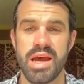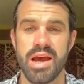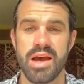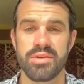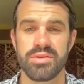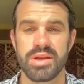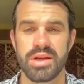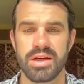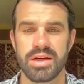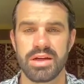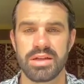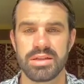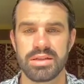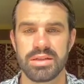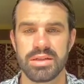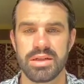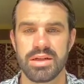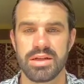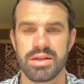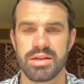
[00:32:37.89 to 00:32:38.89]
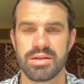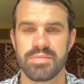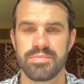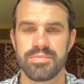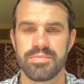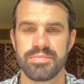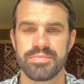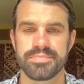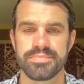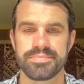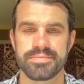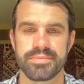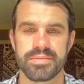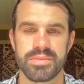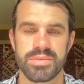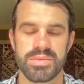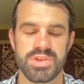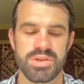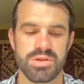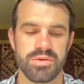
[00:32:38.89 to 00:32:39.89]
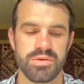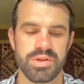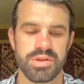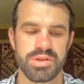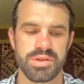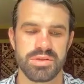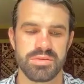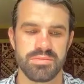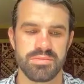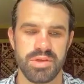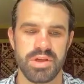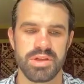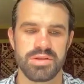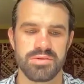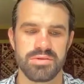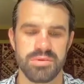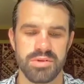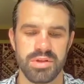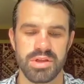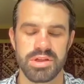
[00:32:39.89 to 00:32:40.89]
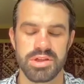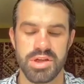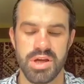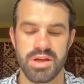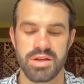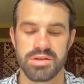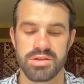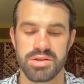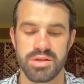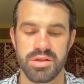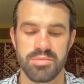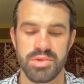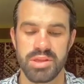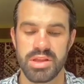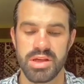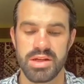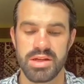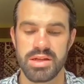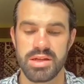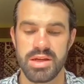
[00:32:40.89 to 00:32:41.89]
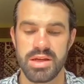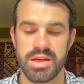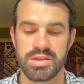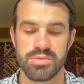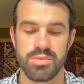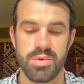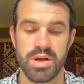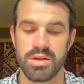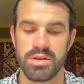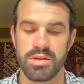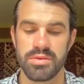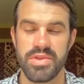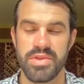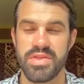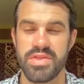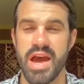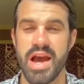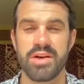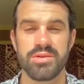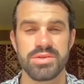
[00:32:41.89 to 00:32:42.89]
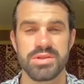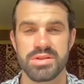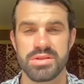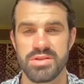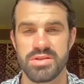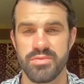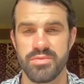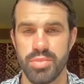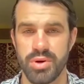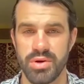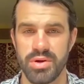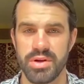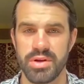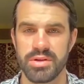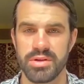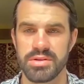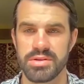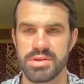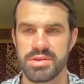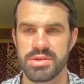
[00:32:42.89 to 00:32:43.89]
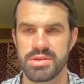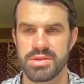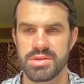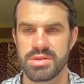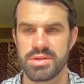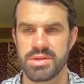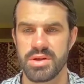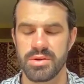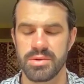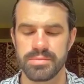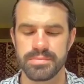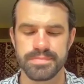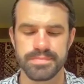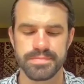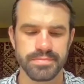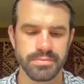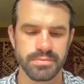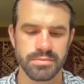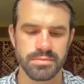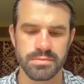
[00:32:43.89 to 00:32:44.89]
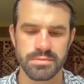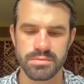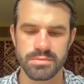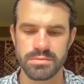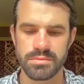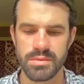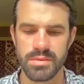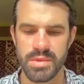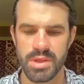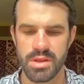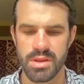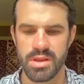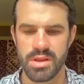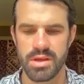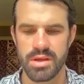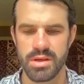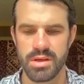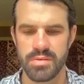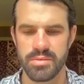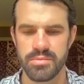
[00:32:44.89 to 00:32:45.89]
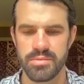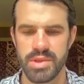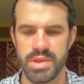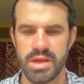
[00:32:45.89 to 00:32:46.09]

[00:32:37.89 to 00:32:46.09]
out there. So it's really challenging, but then as well, thousands of burials. So the